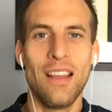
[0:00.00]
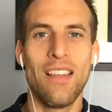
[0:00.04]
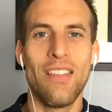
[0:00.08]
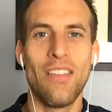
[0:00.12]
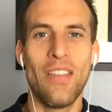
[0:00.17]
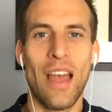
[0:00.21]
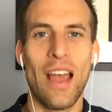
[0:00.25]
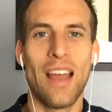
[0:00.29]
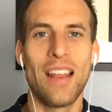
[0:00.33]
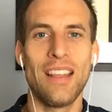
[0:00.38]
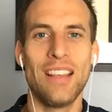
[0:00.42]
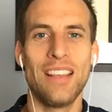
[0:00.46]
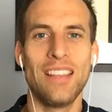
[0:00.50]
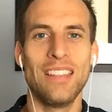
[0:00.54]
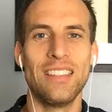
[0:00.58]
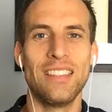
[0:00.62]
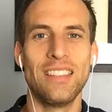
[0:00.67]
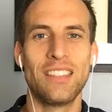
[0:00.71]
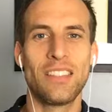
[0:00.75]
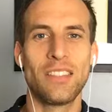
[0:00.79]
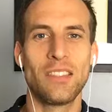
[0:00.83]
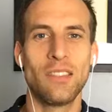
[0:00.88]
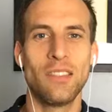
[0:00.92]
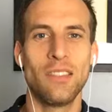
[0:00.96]
that
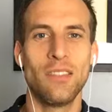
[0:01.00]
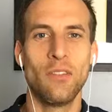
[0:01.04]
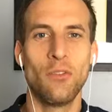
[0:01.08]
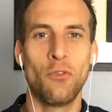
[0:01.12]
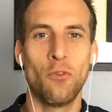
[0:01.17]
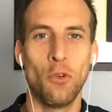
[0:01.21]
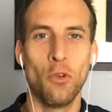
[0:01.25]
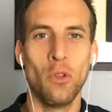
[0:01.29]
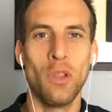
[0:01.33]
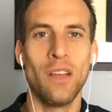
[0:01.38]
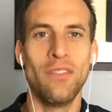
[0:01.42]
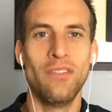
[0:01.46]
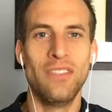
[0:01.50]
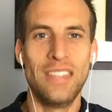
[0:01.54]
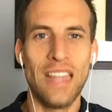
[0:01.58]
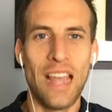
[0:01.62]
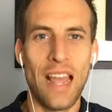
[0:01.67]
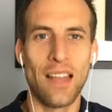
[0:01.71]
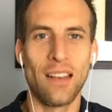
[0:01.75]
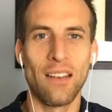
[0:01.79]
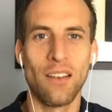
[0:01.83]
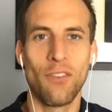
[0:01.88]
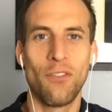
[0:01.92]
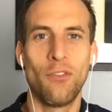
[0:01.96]
is full of
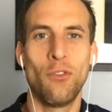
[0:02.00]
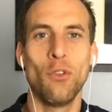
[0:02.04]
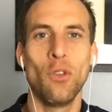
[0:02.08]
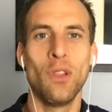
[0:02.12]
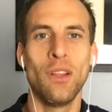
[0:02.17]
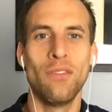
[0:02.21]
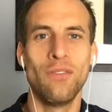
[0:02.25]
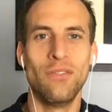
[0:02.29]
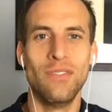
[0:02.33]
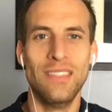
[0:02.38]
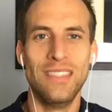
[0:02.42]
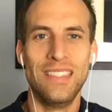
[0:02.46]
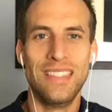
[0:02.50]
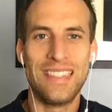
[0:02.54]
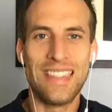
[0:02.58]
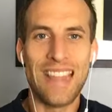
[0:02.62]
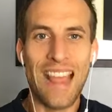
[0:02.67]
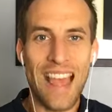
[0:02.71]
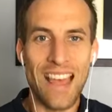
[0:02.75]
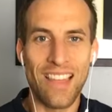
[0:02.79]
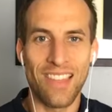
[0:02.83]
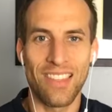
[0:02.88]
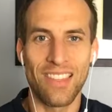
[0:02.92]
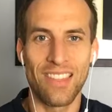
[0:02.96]
debt, full of
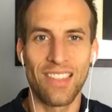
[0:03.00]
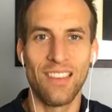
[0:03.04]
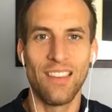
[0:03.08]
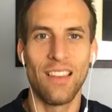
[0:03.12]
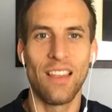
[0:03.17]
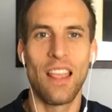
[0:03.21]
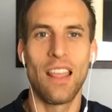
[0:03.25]
death,